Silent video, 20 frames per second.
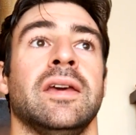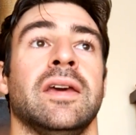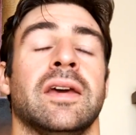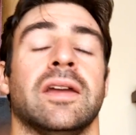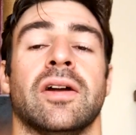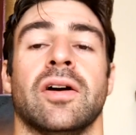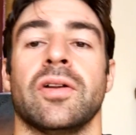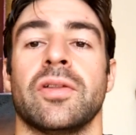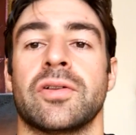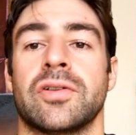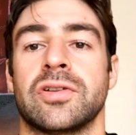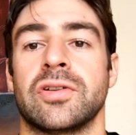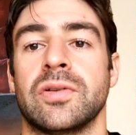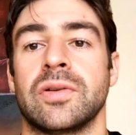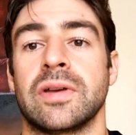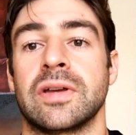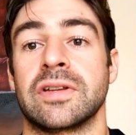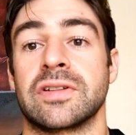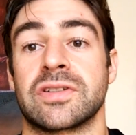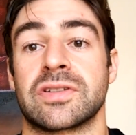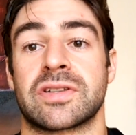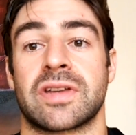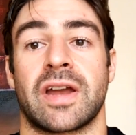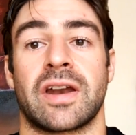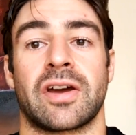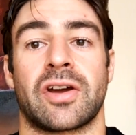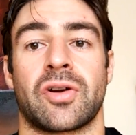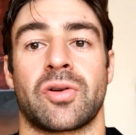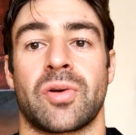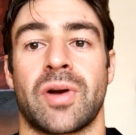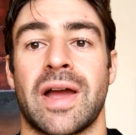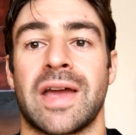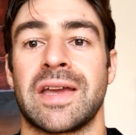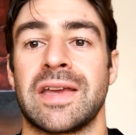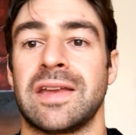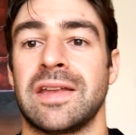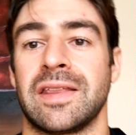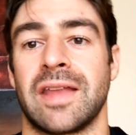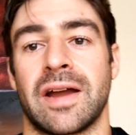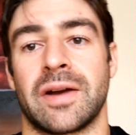and all they're doing is just kind of
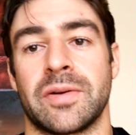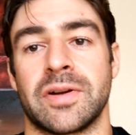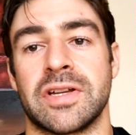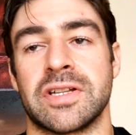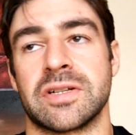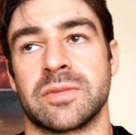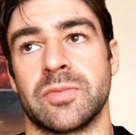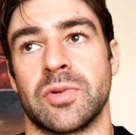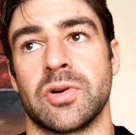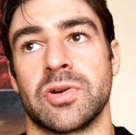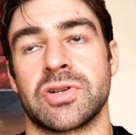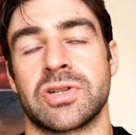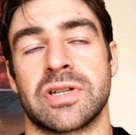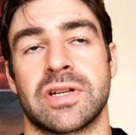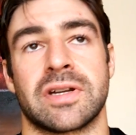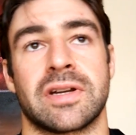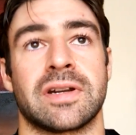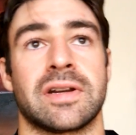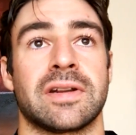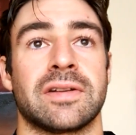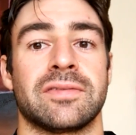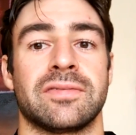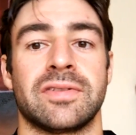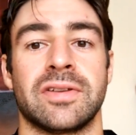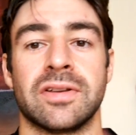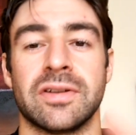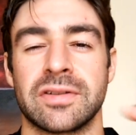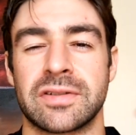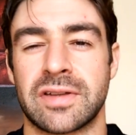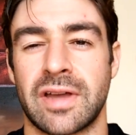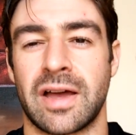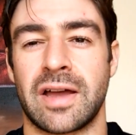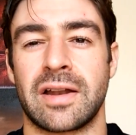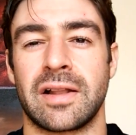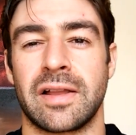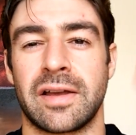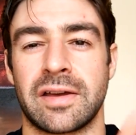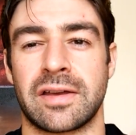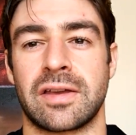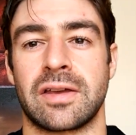cranking that range of motion, and it feels kind
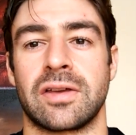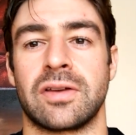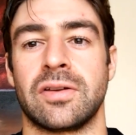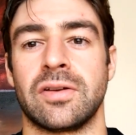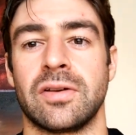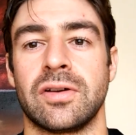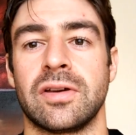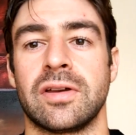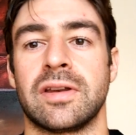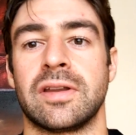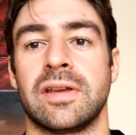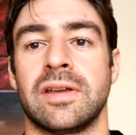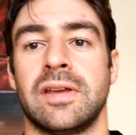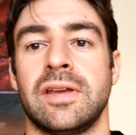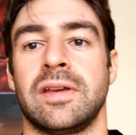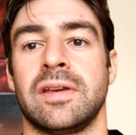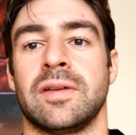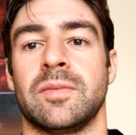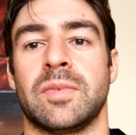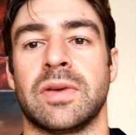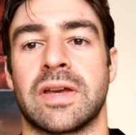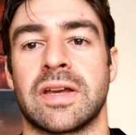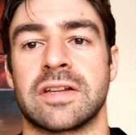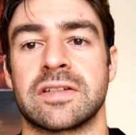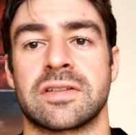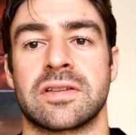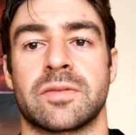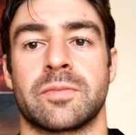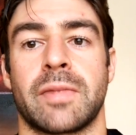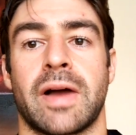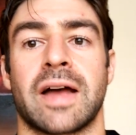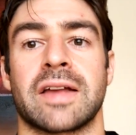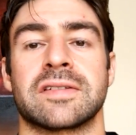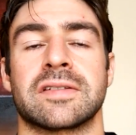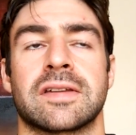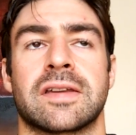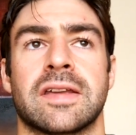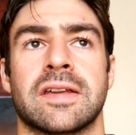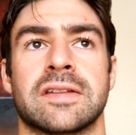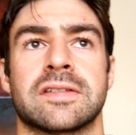of like good because they're
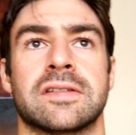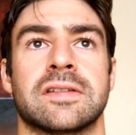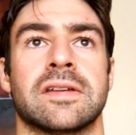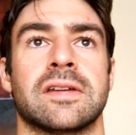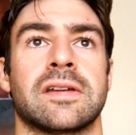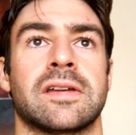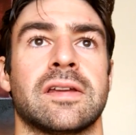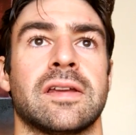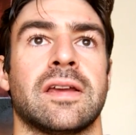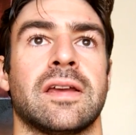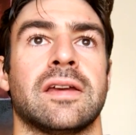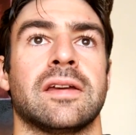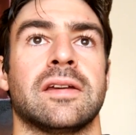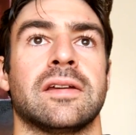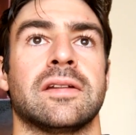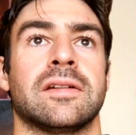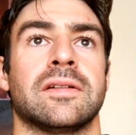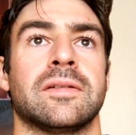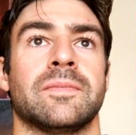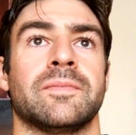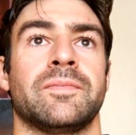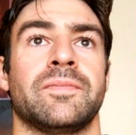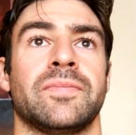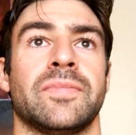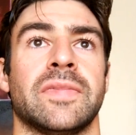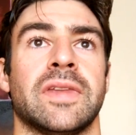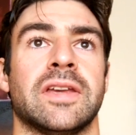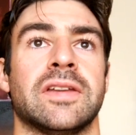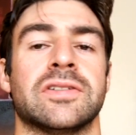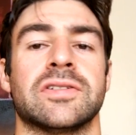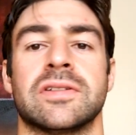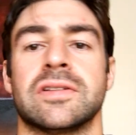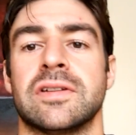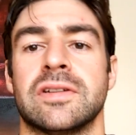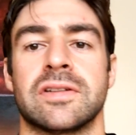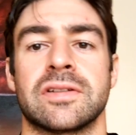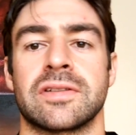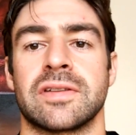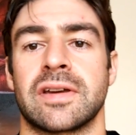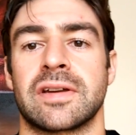masochistic, and you
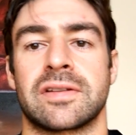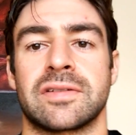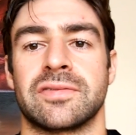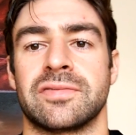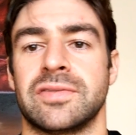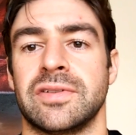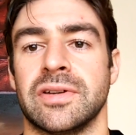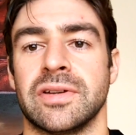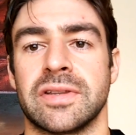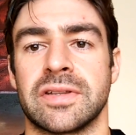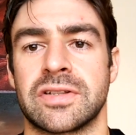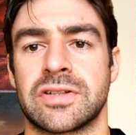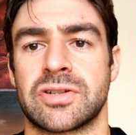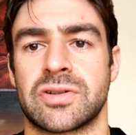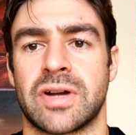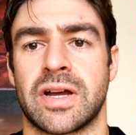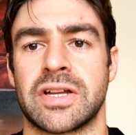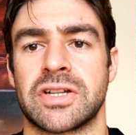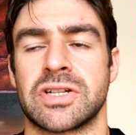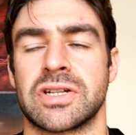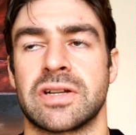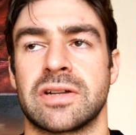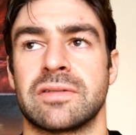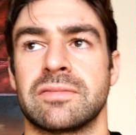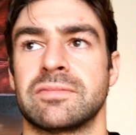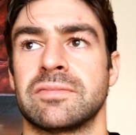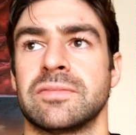just like to feel the stretch, and